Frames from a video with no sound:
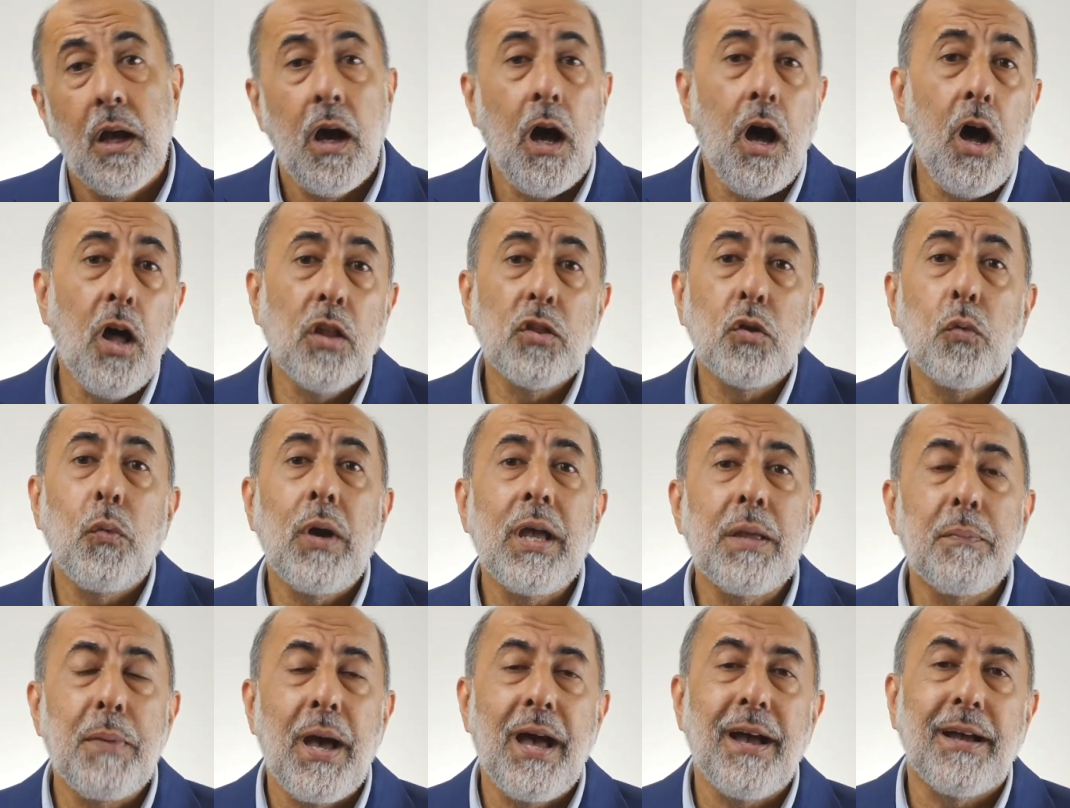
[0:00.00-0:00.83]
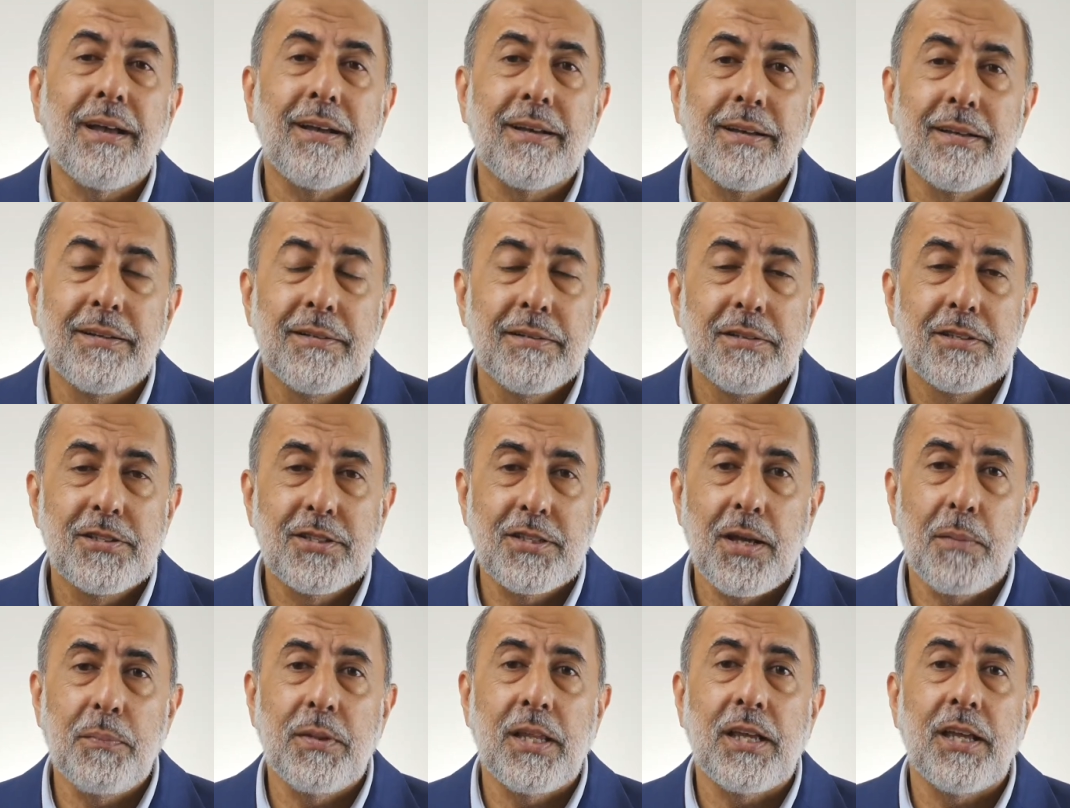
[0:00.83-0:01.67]
On the way back,
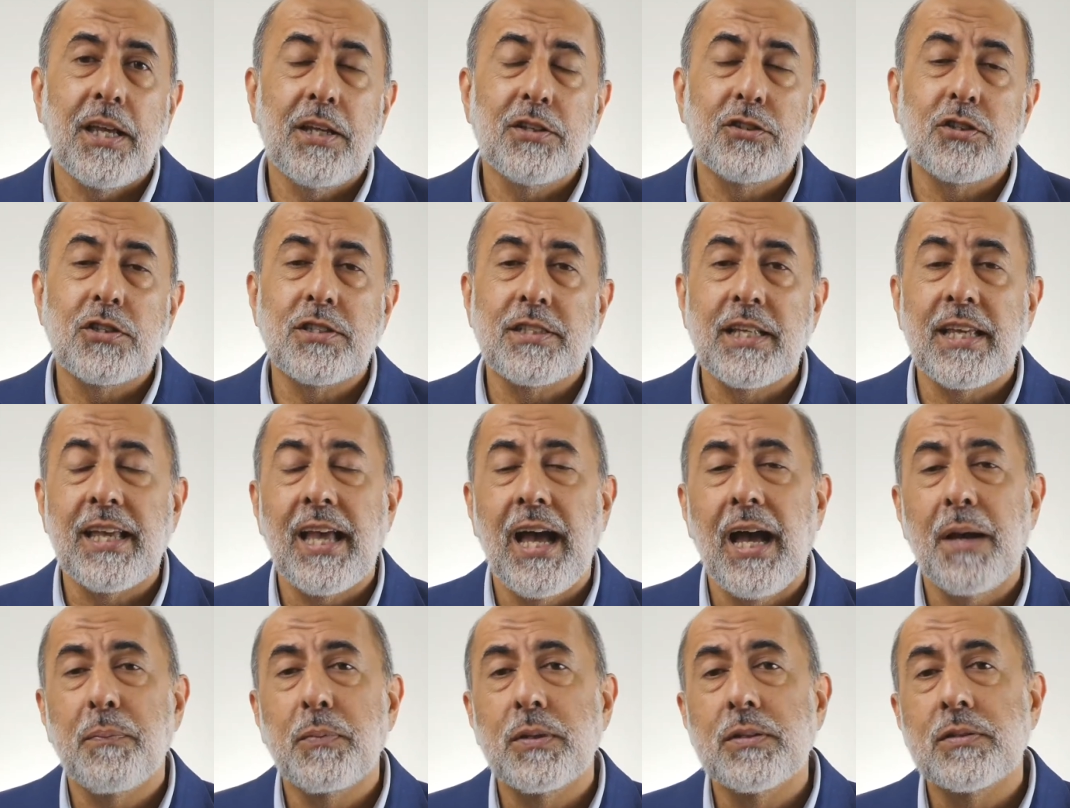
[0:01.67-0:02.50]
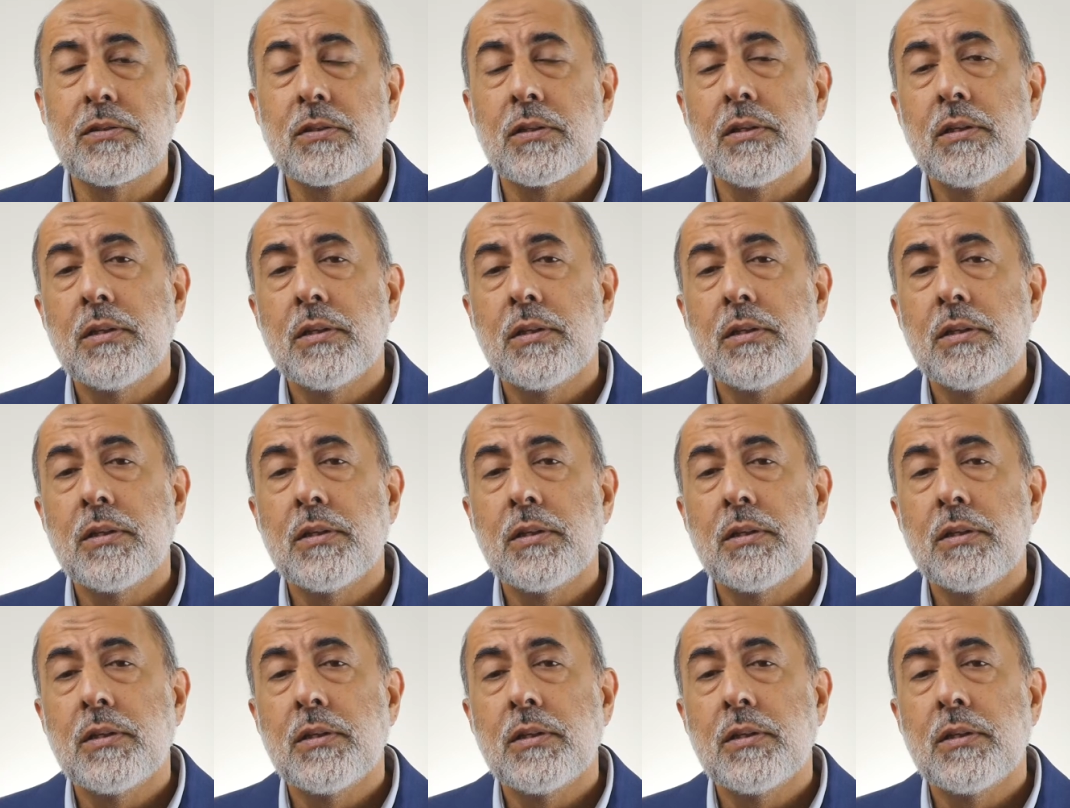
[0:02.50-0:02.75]
something interesting happened.